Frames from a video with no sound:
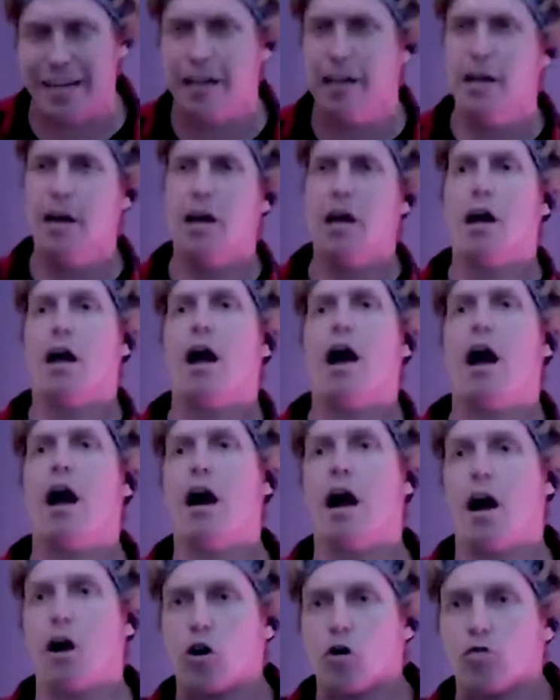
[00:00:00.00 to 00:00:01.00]
And I,
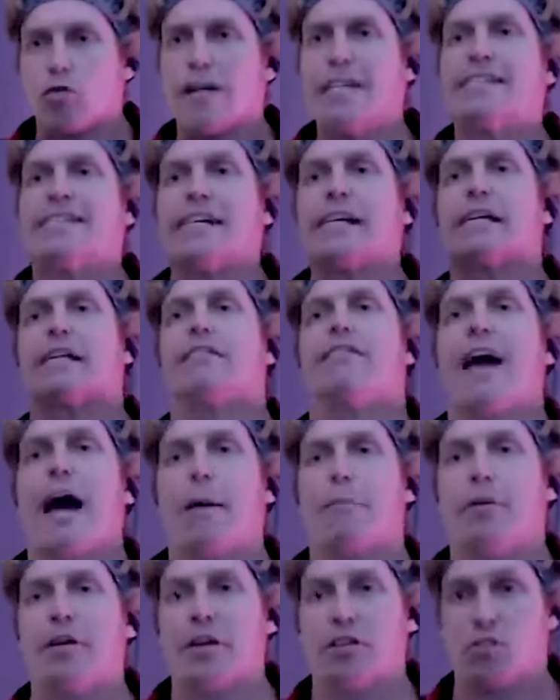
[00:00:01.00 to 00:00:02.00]
a, a great deal of
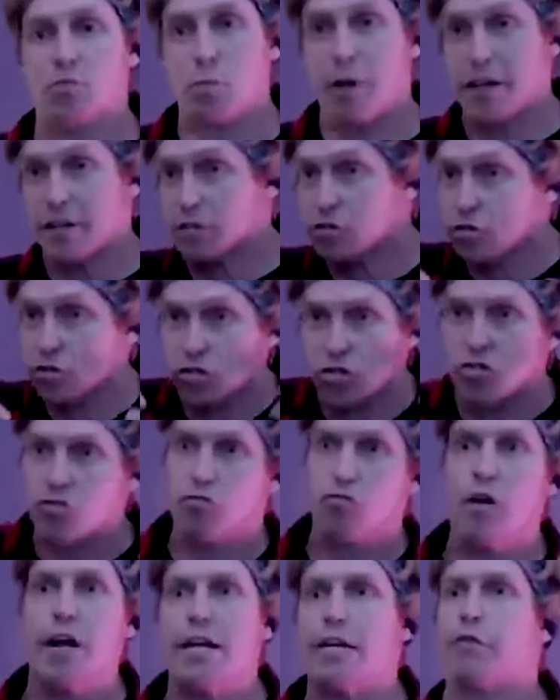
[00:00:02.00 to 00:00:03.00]
happiness went
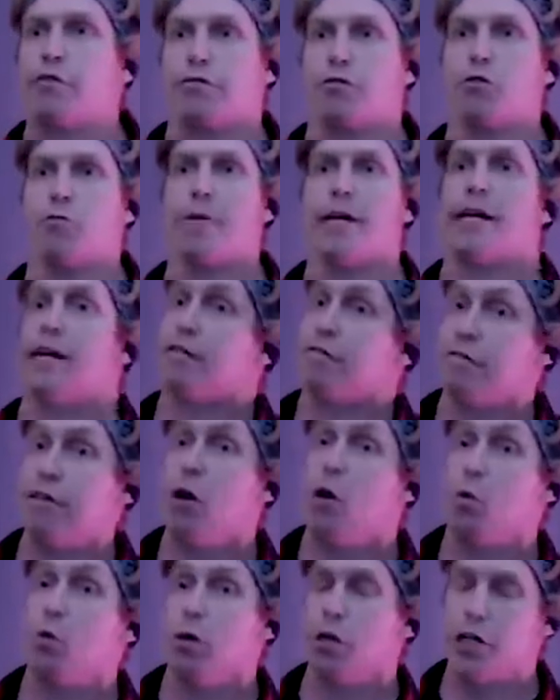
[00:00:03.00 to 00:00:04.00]
straight through me, and it
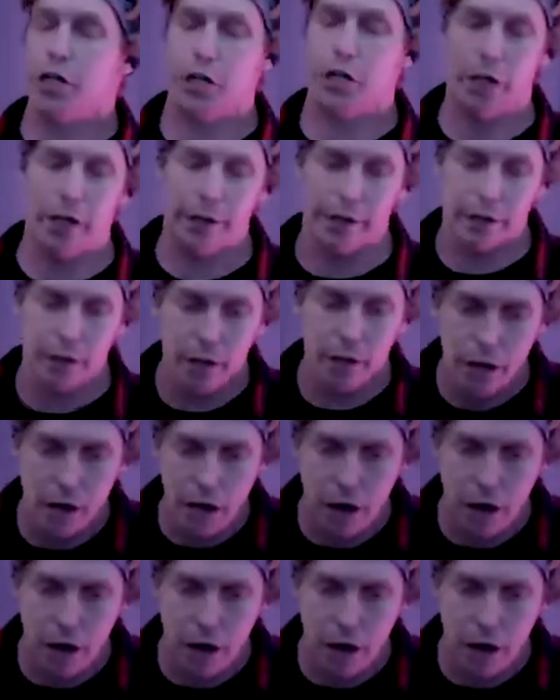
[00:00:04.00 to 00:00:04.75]
felt really good.